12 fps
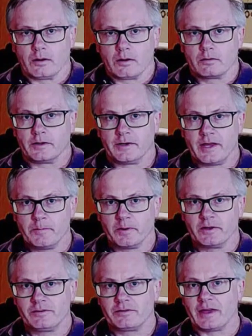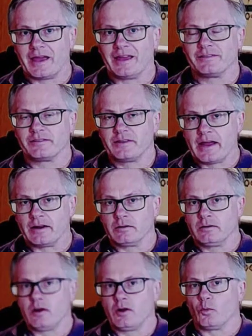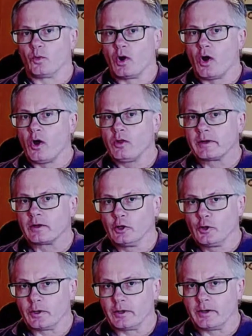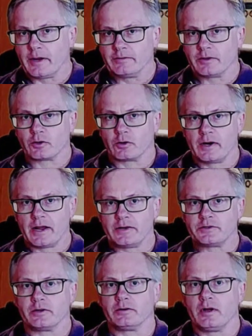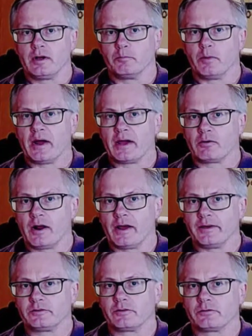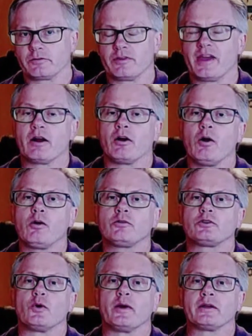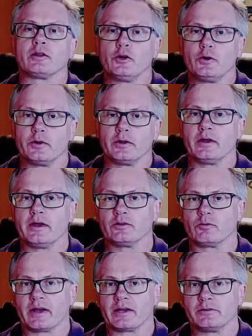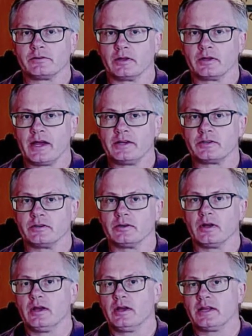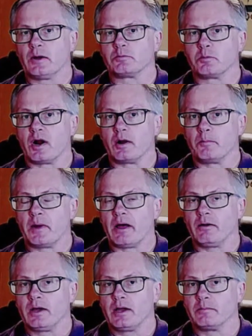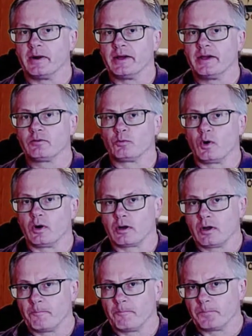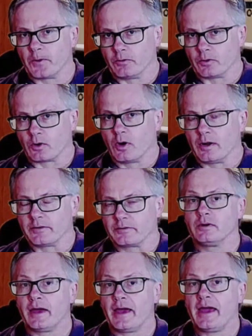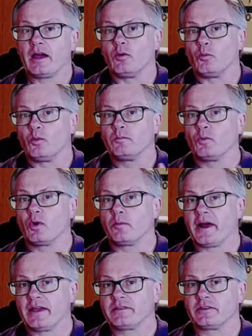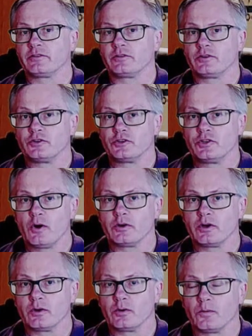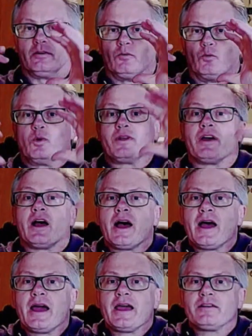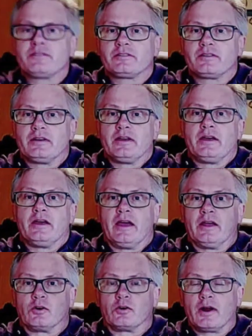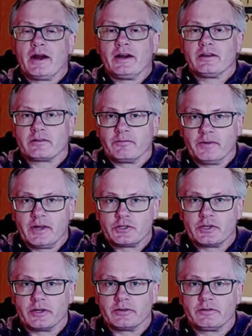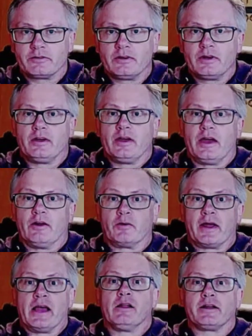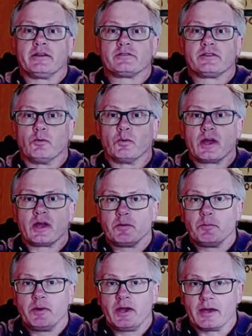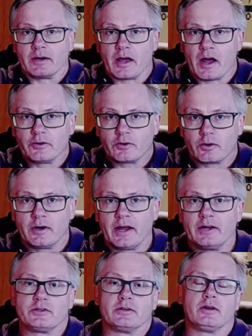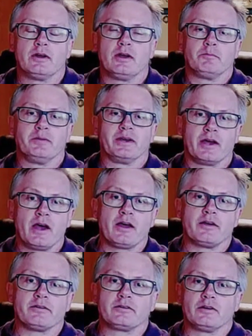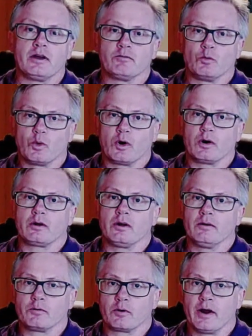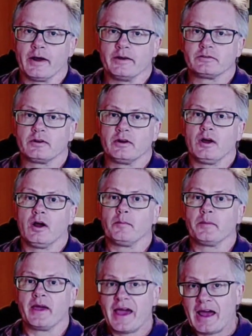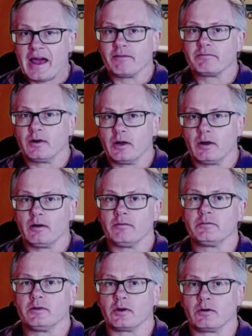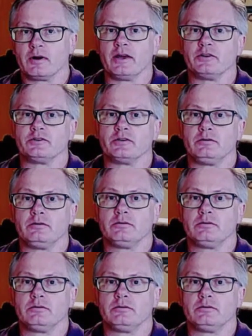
The demons and Satan were all included in this creation by Christ, so they are also included in the reconciliation that was brought about by his work on the cross. And one more passage to show you one of the highest and greatest visions and realities that will come to be in God's creation because of the work of Christ on behalf of the creation.